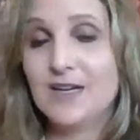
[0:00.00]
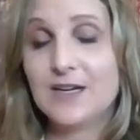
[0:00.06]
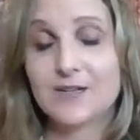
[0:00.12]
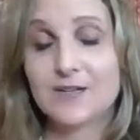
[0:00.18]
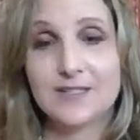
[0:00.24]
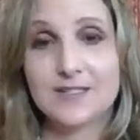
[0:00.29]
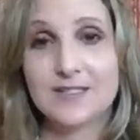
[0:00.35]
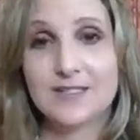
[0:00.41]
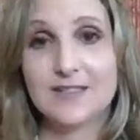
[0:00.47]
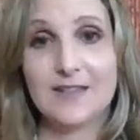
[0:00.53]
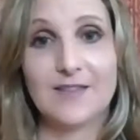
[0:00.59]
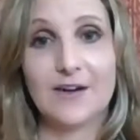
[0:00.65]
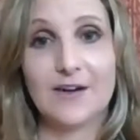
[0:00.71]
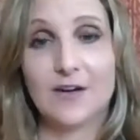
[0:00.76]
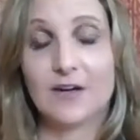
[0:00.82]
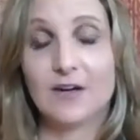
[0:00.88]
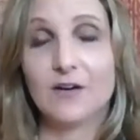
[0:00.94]
we are in
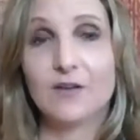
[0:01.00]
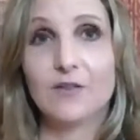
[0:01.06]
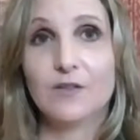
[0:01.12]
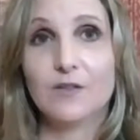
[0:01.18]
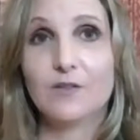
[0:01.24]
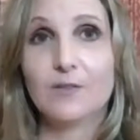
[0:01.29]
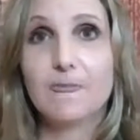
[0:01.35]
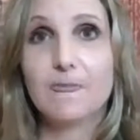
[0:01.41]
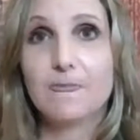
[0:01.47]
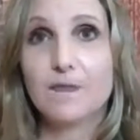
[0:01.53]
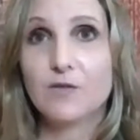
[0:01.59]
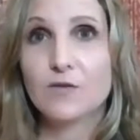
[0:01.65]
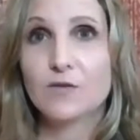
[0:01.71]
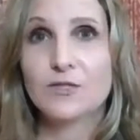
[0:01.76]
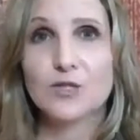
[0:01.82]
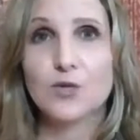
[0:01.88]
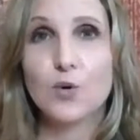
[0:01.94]
their
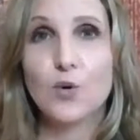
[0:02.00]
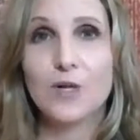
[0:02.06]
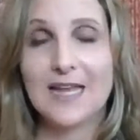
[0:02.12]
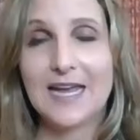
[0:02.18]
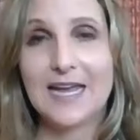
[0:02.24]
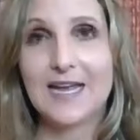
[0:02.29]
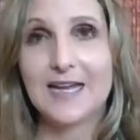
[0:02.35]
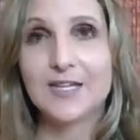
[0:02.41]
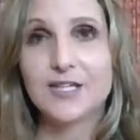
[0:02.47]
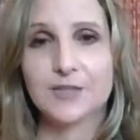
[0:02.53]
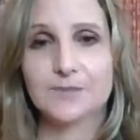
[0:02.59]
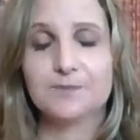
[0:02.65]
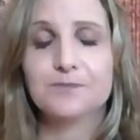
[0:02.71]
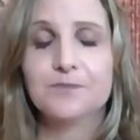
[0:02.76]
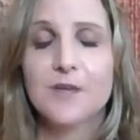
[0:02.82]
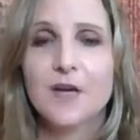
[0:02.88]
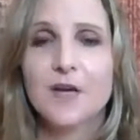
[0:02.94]
school age
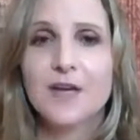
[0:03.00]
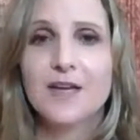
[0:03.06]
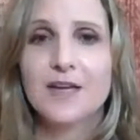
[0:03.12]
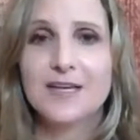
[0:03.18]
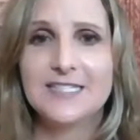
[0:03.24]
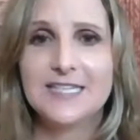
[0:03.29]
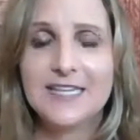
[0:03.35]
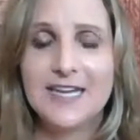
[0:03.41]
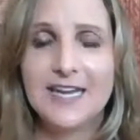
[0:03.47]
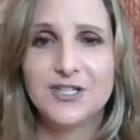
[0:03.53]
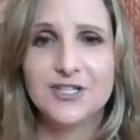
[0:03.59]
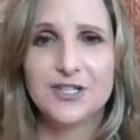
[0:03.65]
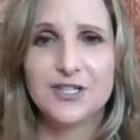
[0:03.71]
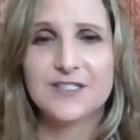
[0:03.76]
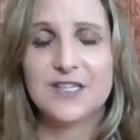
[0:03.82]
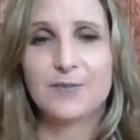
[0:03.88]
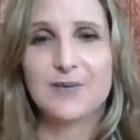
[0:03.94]
and
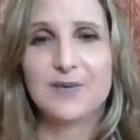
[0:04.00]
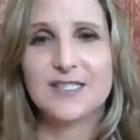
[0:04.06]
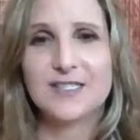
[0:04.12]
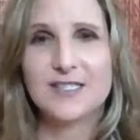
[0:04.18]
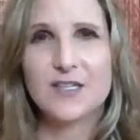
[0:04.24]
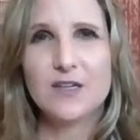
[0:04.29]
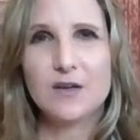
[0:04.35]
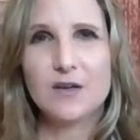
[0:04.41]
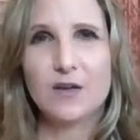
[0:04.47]
teenagers, and we